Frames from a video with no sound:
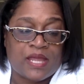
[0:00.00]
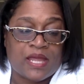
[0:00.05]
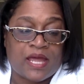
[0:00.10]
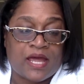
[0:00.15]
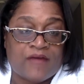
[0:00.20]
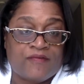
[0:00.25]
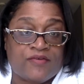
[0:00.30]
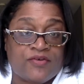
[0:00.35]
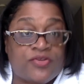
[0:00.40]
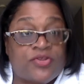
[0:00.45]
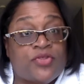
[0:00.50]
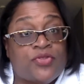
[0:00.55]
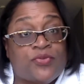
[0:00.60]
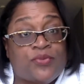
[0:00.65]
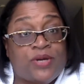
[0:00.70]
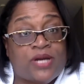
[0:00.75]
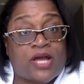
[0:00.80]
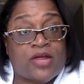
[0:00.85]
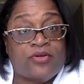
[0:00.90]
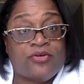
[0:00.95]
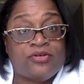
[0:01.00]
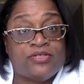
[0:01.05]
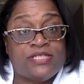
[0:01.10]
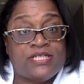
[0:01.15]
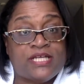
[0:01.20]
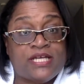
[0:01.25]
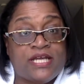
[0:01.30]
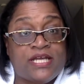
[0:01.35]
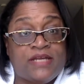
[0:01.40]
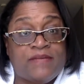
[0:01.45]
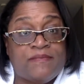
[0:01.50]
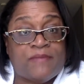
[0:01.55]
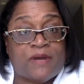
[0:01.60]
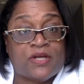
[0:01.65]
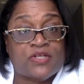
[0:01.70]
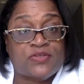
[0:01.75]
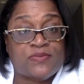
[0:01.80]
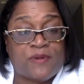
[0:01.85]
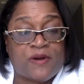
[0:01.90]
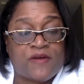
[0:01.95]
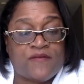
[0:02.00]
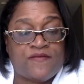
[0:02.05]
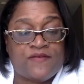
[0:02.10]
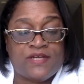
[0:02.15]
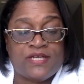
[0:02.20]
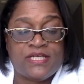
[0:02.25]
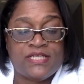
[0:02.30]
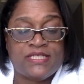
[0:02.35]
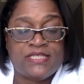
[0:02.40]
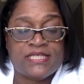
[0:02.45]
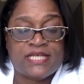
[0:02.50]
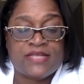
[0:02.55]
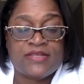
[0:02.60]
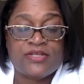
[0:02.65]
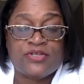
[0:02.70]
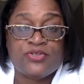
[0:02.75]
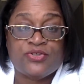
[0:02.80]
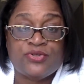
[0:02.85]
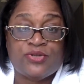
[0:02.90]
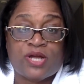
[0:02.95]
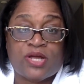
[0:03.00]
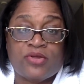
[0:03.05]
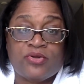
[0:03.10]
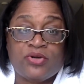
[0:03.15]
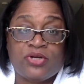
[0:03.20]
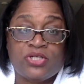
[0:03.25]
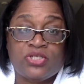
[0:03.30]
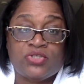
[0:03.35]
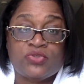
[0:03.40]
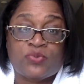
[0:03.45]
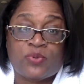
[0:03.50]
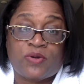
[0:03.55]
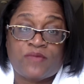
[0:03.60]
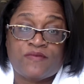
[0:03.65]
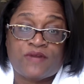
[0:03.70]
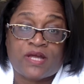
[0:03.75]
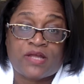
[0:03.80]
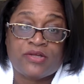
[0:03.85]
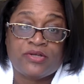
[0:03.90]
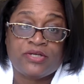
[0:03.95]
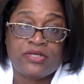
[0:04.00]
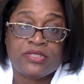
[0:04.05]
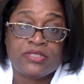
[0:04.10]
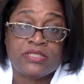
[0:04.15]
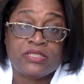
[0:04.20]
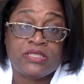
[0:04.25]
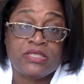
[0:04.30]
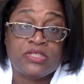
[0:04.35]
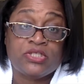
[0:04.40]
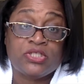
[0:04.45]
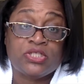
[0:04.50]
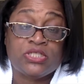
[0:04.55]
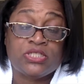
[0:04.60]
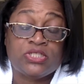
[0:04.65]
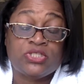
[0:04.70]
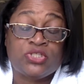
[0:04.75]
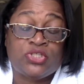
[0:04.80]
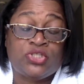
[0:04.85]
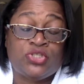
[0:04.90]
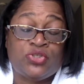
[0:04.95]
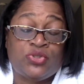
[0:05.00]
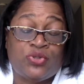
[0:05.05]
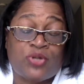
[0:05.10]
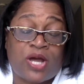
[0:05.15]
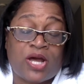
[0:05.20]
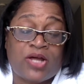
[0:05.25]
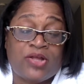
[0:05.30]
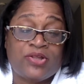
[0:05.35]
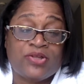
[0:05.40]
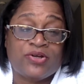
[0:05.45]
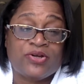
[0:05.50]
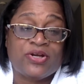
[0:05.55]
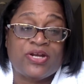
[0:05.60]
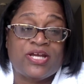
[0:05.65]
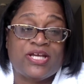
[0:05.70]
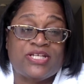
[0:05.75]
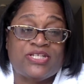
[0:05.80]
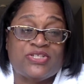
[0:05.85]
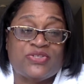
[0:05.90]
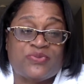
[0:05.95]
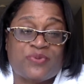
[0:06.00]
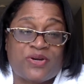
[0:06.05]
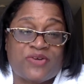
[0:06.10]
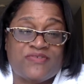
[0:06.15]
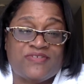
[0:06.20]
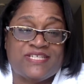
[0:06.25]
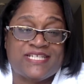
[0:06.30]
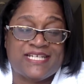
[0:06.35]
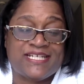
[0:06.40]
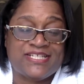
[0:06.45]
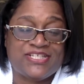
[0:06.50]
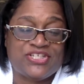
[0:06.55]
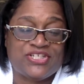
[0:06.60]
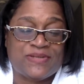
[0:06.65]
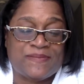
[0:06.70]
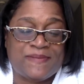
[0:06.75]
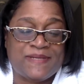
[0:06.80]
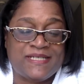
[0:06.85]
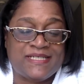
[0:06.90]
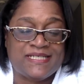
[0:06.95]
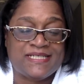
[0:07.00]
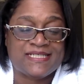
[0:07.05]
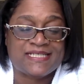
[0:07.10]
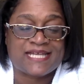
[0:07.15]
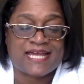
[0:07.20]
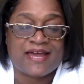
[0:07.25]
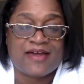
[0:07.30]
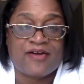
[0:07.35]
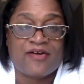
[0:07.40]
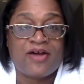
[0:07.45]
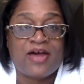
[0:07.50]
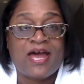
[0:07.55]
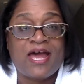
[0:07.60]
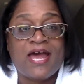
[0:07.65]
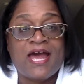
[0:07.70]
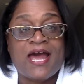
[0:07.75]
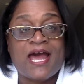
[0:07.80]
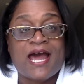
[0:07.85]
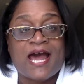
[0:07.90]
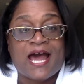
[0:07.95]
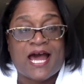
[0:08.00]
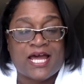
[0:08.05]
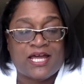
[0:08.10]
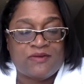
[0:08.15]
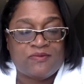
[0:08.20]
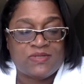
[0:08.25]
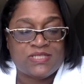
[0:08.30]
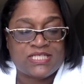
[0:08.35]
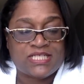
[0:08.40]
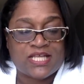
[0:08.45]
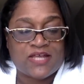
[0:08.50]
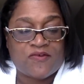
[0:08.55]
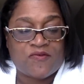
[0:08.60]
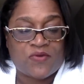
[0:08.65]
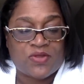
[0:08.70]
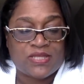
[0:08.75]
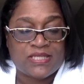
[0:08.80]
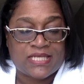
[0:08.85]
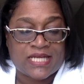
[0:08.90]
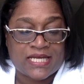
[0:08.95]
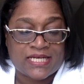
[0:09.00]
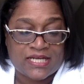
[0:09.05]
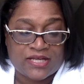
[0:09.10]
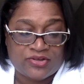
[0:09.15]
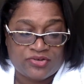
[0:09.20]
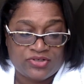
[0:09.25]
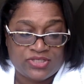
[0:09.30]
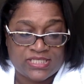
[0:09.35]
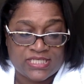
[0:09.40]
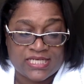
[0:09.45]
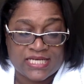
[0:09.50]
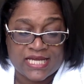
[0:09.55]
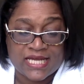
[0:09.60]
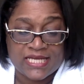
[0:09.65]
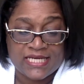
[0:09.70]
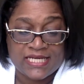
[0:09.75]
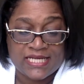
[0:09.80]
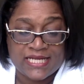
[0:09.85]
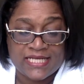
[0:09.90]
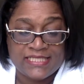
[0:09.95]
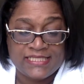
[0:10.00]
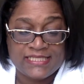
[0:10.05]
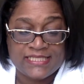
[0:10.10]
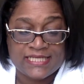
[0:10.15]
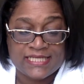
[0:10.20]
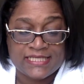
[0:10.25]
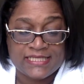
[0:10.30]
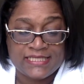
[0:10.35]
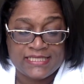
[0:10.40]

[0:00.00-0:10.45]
after the $3 in Poshmark fees and the $2.12 shipping discount. I was left with $9.88,